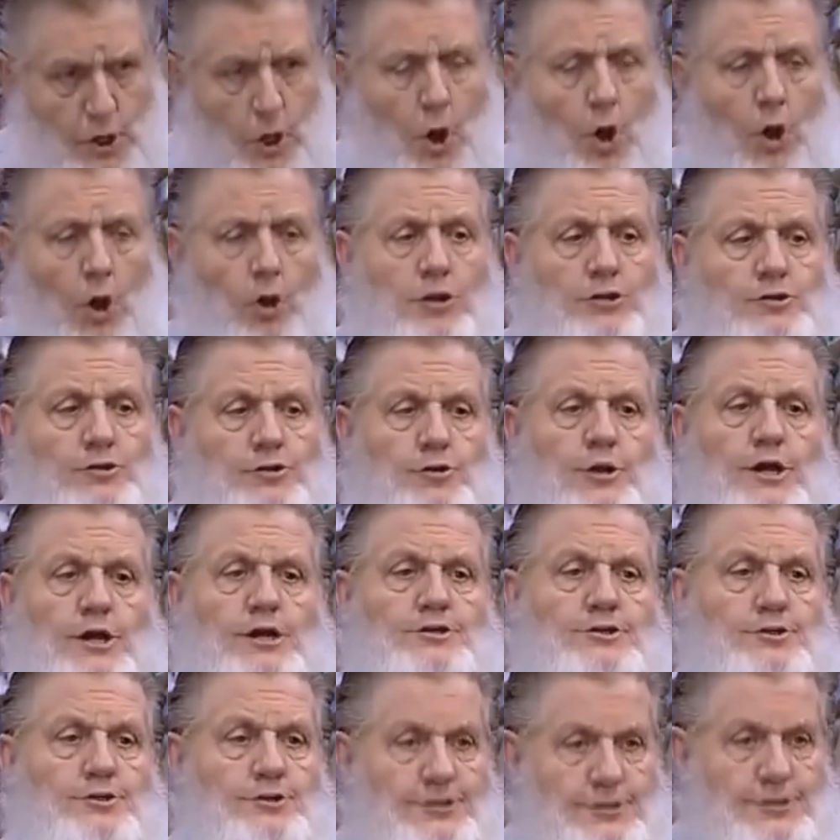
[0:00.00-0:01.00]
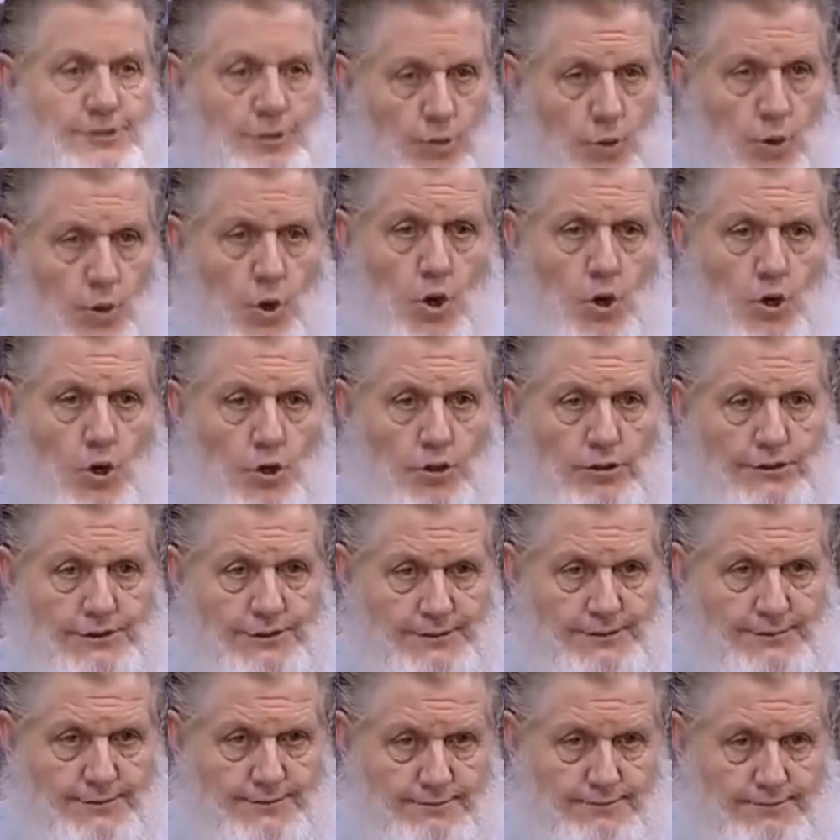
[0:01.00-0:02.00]
all the treasure in the world,
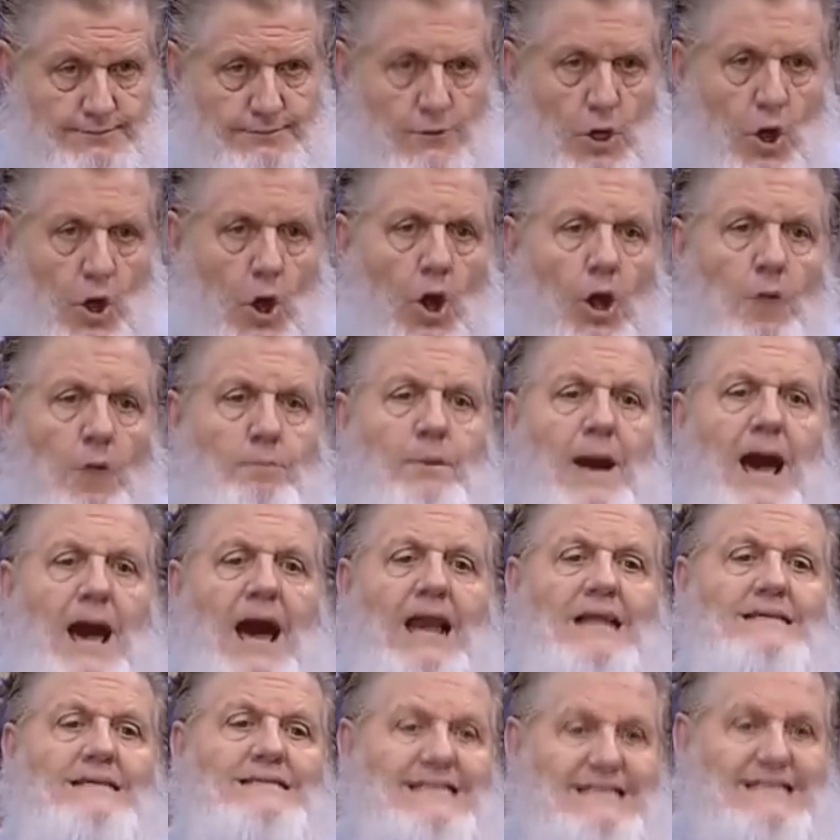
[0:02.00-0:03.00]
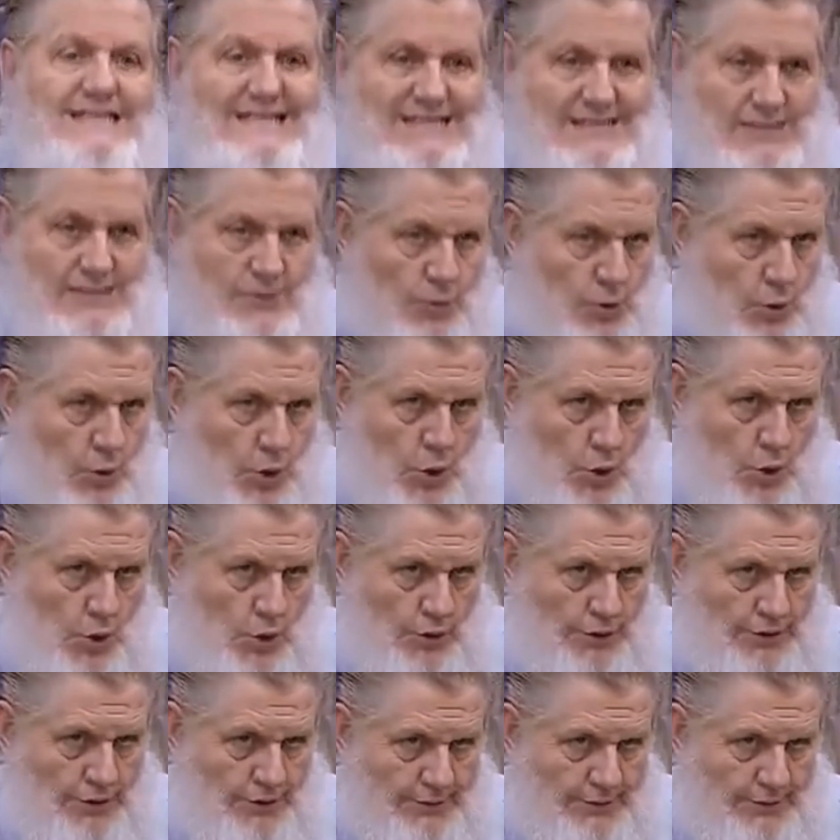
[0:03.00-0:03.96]
all the palaces in the world,